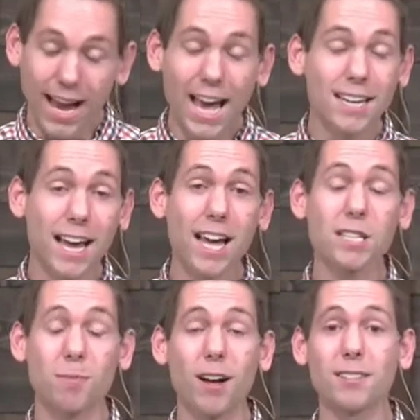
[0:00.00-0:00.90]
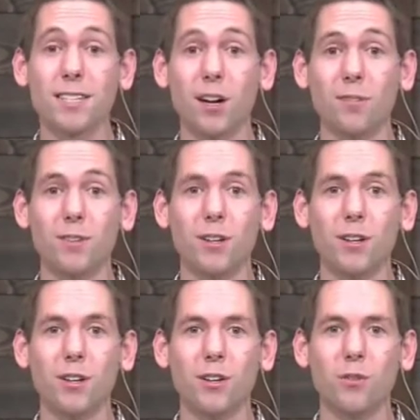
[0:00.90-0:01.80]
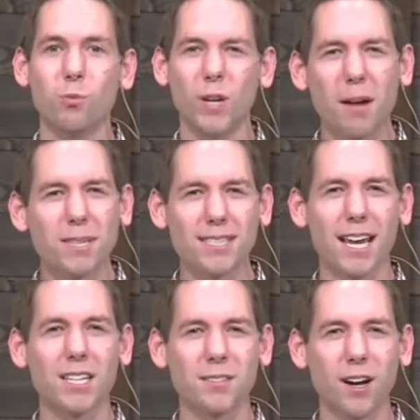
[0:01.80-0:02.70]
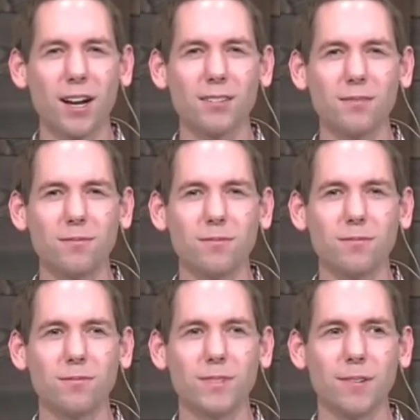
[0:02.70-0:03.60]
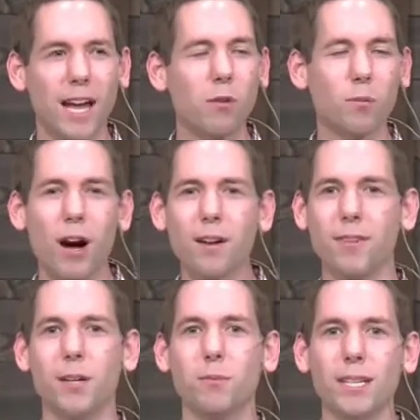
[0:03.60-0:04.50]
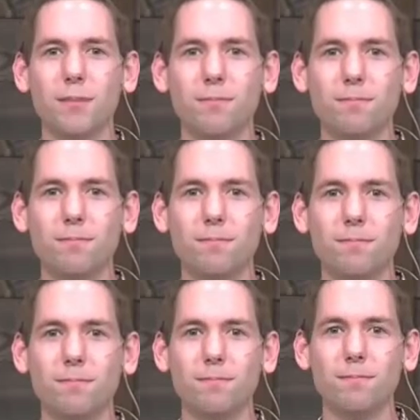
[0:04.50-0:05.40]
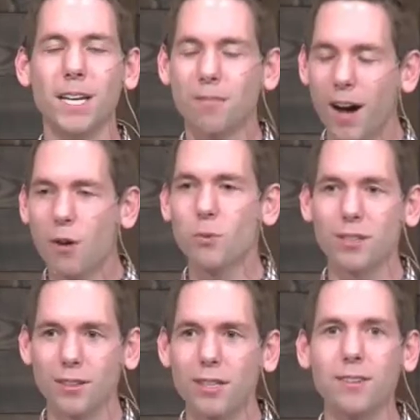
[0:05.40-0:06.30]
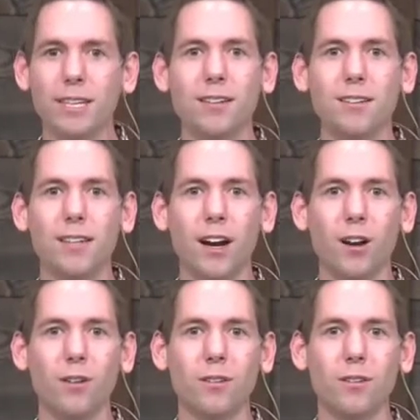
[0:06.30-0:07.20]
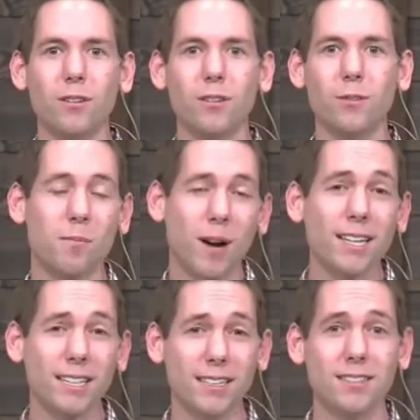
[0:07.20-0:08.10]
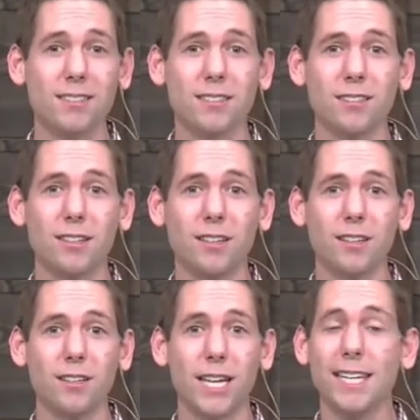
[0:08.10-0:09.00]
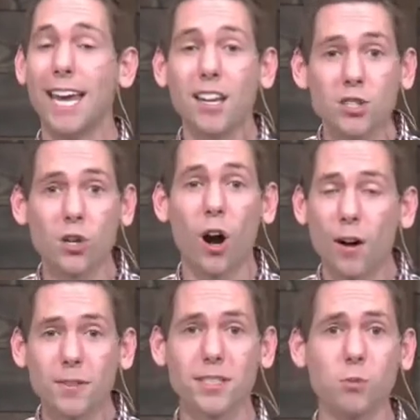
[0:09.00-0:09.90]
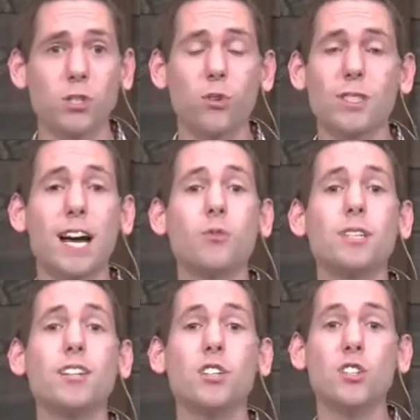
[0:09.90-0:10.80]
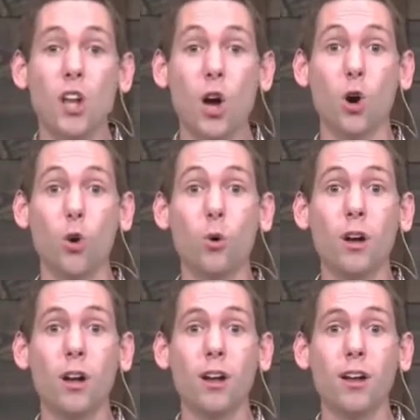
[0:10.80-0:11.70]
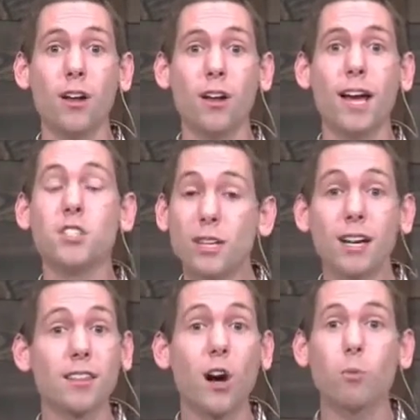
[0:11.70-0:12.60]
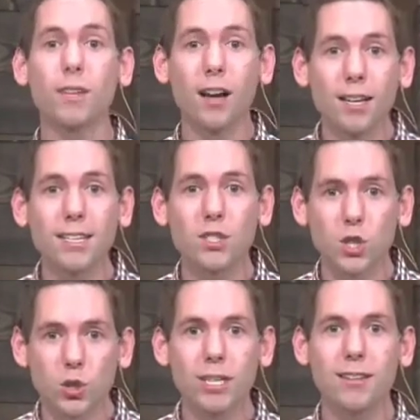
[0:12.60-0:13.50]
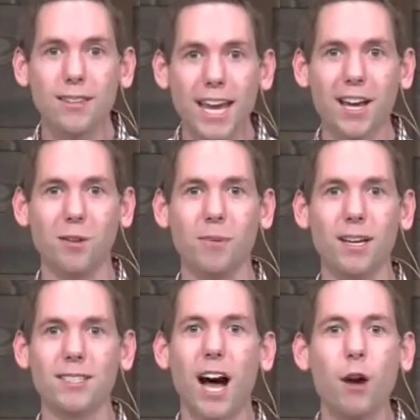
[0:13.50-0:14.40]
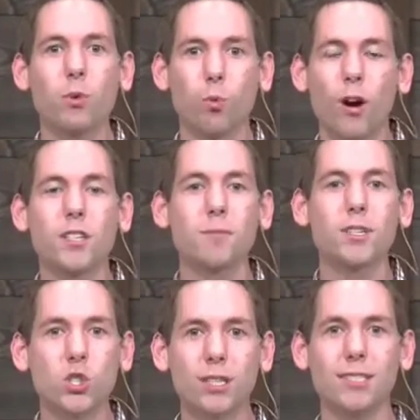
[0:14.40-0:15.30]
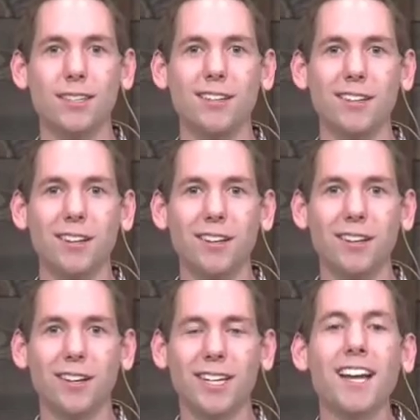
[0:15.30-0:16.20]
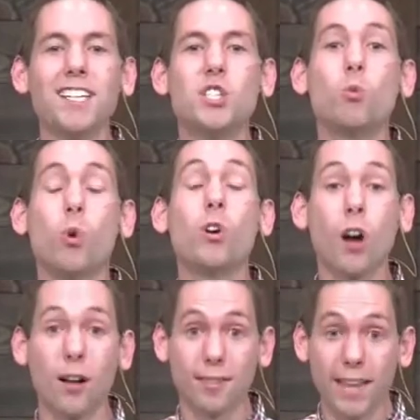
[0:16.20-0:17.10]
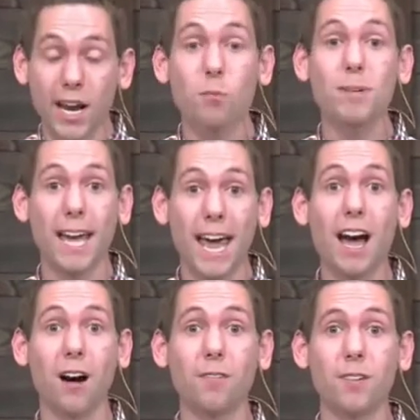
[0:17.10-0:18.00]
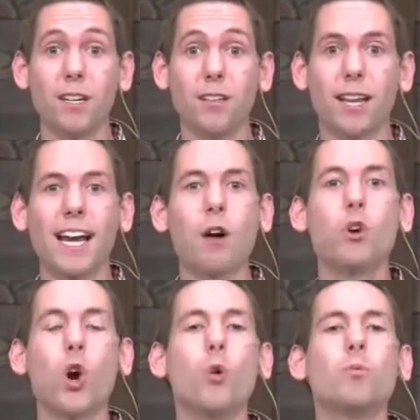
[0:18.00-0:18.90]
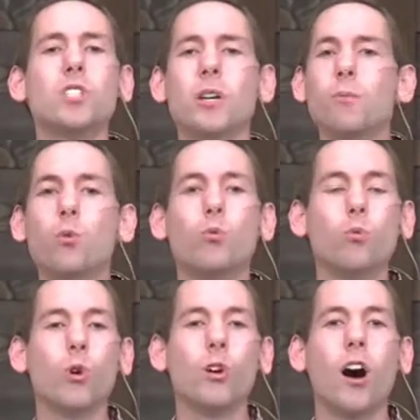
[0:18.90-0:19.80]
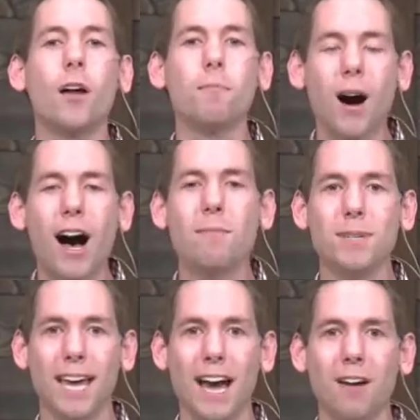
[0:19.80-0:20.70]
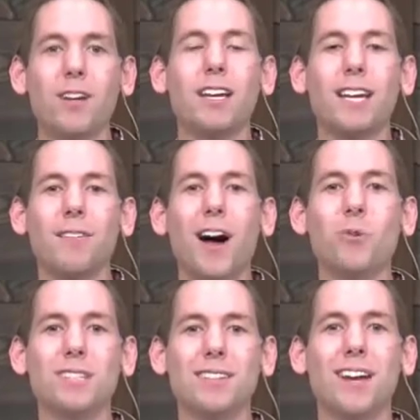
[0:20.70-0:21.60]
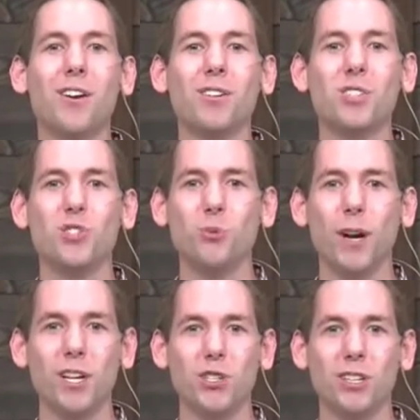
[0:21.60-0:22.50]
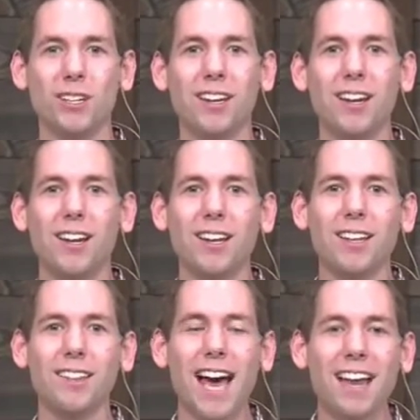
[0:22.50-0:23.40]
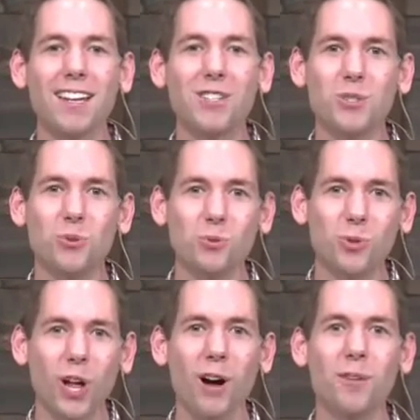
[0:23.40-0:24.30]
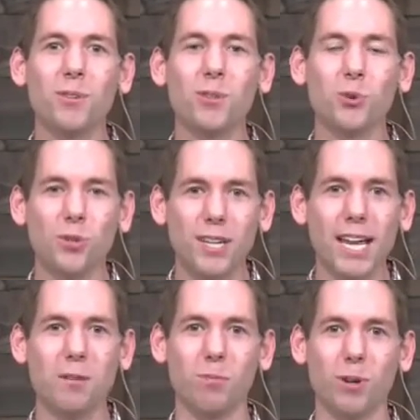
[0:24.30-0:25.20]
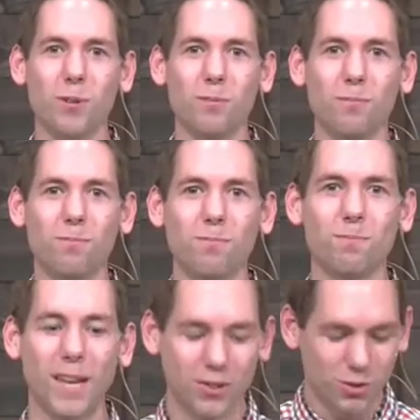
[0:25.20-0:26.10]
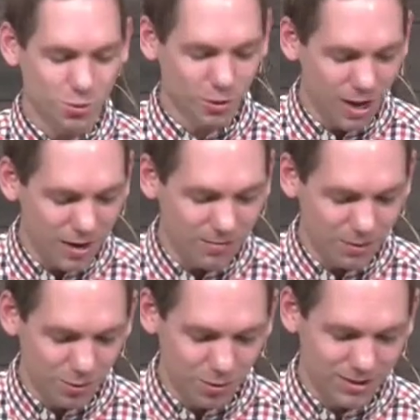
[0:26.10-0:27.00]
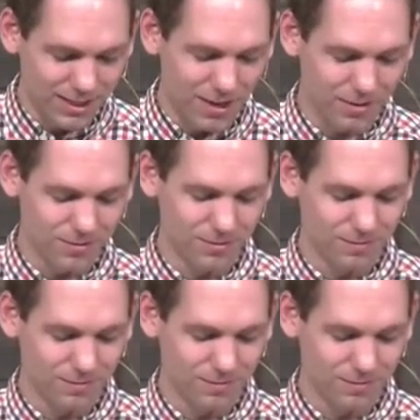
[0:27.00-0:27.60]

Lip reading: I had to ask myself, would I be satisfied if that were my family? And if I was living there with my kids? And the answer obviously was a resounding no. And so then I thought, well, then I need to treat them as I would want treated. And I need to work on their behalf like I would hope someone would work on my behalf if I was in their situation. That is to love your neighbor as you love yourself.